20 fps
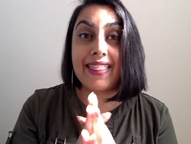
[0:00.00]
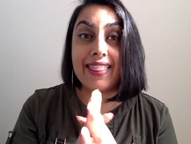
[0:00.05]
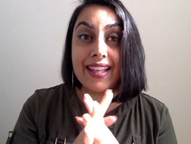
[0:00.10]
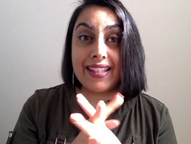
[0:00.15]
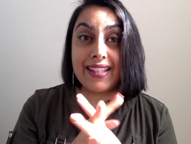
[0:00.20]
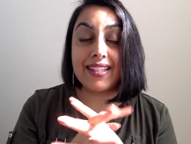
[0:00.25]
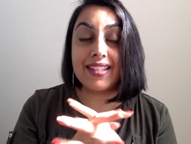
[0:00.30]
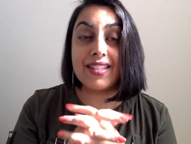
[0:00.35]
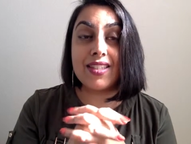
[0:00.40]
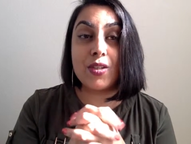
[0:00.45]

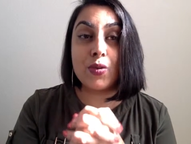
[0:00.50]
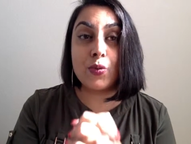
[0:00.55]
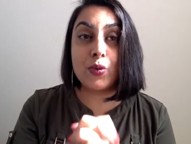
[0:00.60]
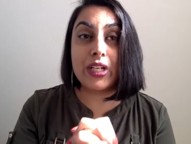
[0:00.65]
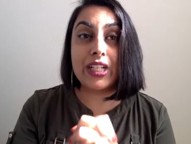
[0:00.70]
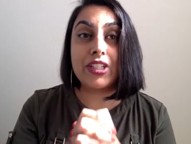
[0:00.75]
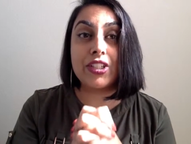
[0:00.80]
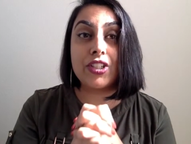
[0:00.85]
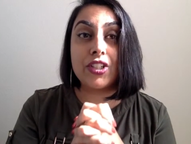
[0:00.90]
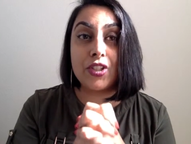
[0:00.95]
this is the
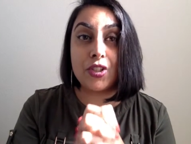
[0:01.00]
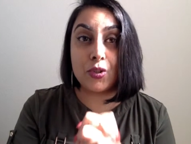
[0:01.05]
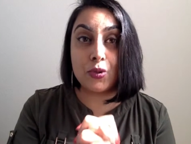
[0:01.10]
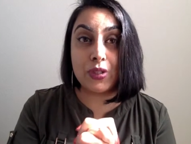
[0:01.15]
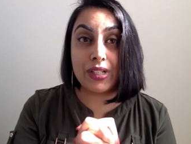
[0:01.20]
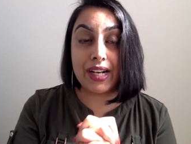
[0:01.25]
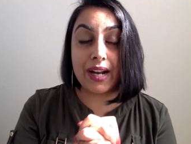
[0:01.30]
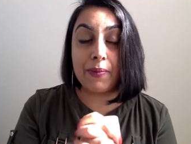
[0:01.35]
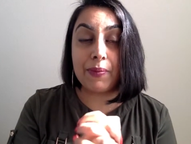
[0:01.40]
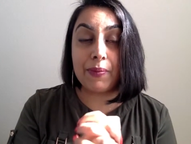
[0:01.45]
week to
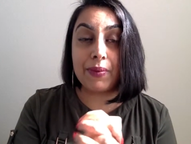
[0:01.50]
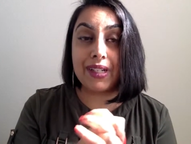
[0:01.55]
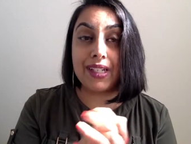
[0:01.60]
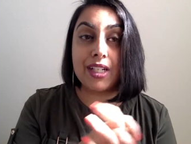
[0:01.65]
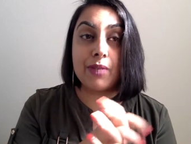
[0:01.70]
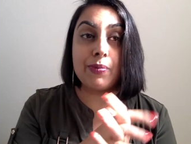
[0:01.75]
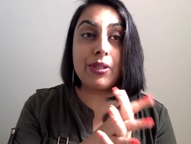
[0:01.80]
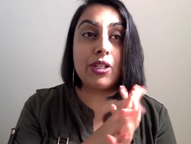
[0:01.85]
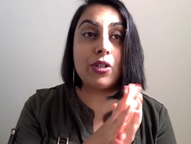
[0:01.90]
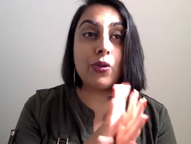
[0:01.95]
do it. I'm going
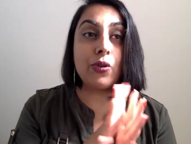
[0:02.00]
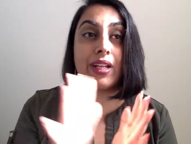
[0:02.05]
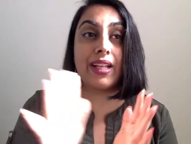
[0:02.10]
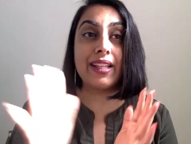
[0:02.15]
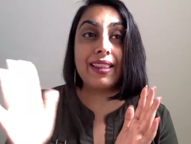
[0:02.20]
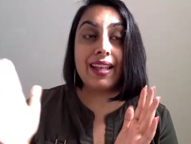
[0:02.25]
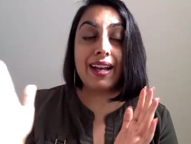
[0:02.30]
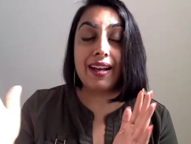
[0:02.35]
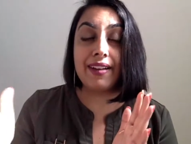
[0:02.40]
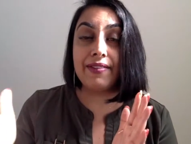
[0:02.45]
to be
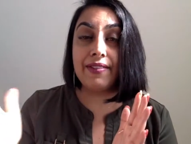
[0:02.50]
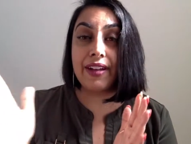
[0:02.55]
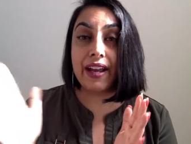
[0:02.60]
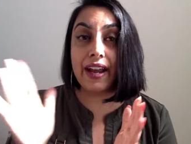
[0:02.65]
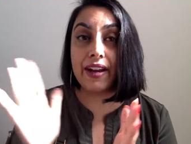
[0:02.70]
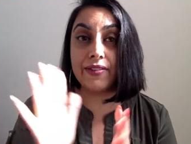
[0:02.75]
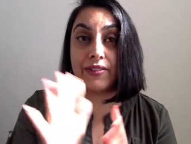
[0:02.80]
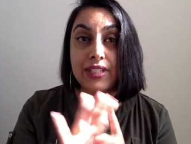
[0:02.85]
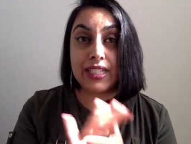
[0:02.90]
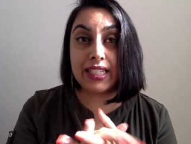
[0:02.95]
going live
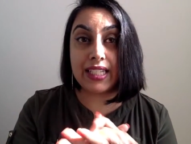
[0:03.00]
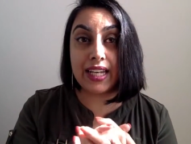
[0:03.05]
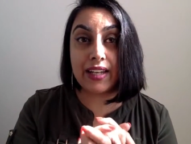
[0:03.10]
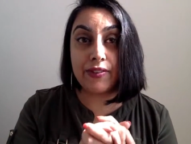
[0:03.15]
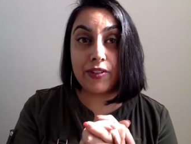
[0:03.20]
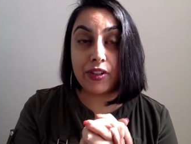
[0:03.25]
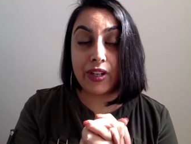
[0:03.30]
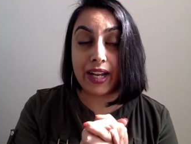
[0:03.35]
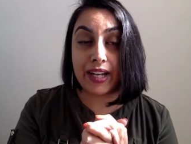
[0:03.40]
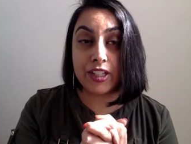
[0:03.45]
every day.
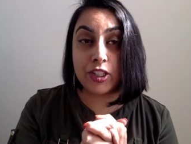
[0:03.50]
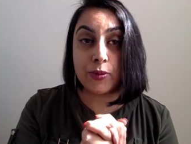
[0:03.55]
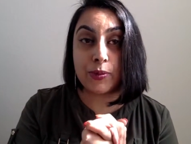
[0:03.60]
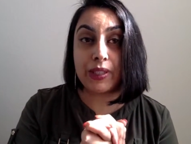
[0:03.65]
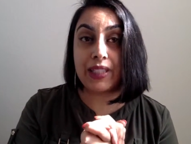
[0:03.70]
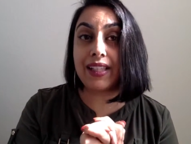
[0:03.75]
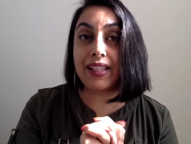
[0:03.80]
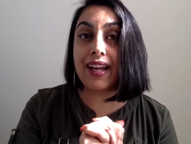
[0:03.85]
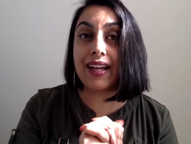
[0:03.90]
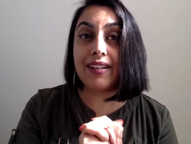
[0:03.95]
If you're catching
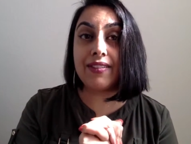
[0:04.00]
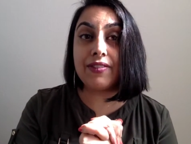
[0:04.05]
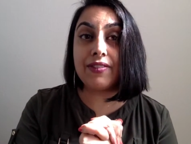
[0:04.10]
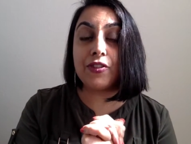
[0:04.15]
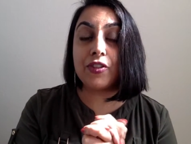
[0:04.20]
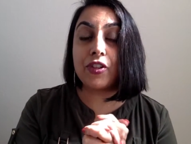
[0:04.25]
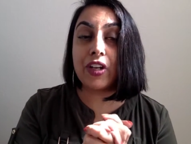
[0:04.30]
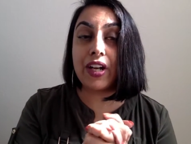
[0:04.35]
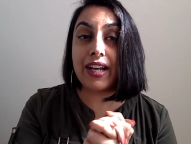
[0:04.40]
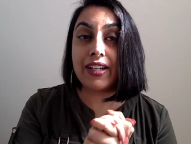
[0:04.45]
me live,
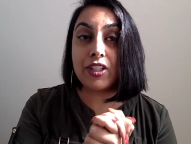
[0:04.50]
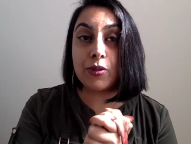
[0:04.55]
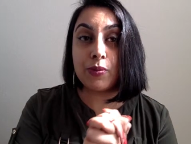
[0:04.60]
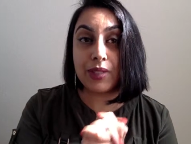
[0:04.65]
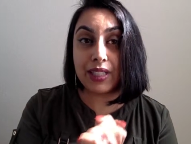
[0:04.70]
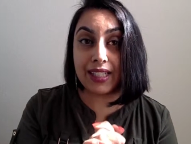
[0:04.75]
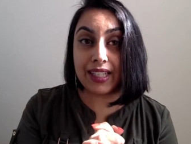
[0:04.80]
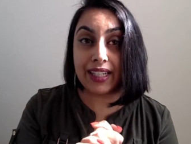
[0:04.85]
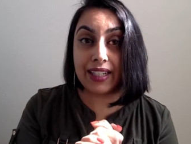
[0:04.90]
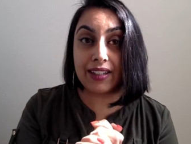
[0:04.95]
if you're catching
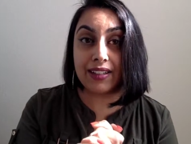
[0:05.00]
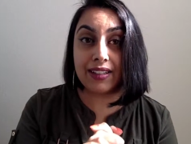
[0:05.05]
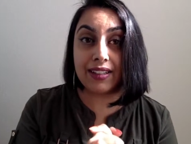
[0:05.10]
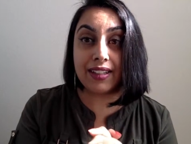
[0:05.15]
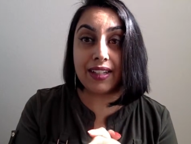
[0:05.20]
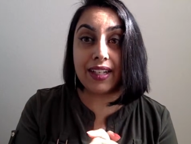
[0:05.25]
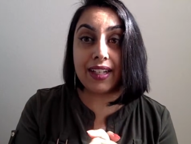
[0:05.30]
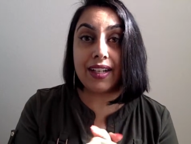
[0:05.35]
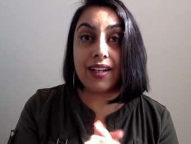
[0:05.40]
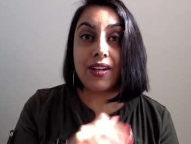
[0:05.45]
me later,
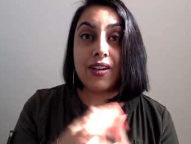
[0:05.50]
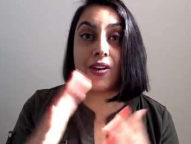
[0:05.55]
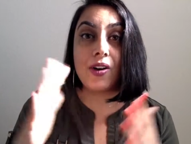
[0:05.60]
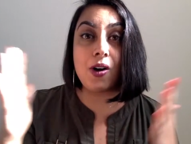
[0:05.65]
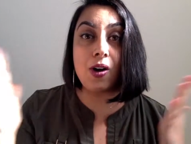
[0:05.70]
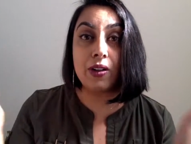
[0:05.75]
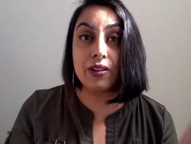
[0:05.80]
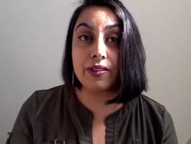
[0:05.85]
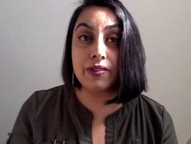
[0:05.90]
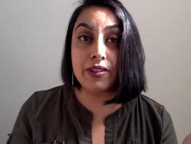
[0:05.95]

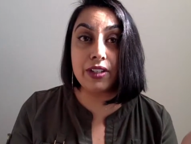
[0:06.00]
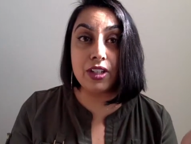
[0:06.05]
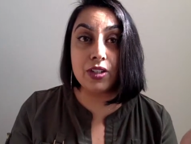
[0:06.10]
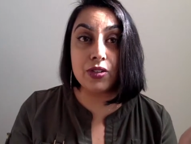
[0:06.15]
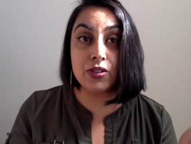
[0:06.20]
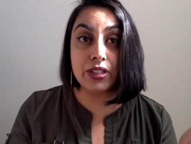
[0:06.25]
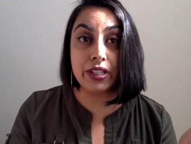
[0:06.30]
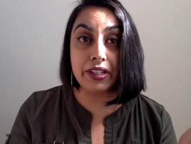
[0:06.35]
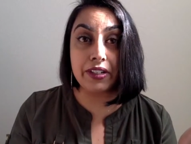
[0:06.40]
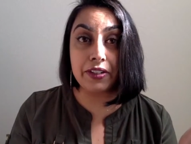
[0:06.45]
all the
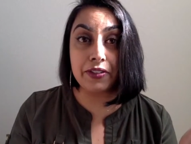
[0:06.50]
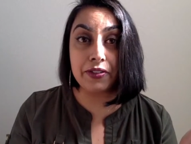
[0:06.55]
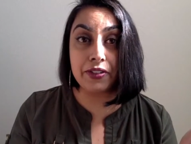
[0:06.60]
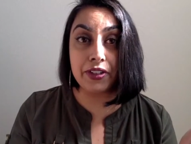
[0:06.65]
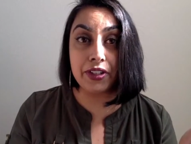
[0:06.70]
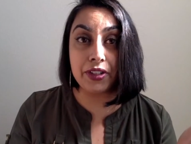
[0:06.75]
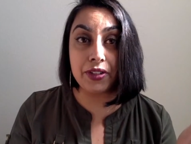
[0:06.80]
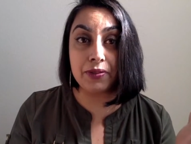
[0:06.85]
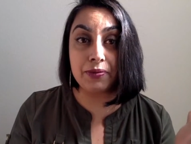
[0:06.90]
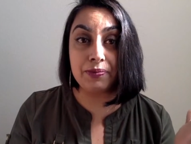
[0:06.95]
videos are here
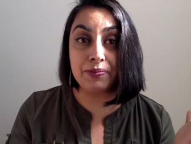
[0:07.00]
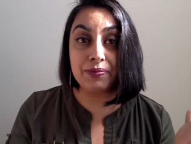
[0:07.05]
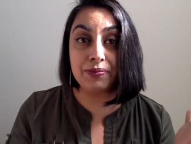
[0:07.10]
for you.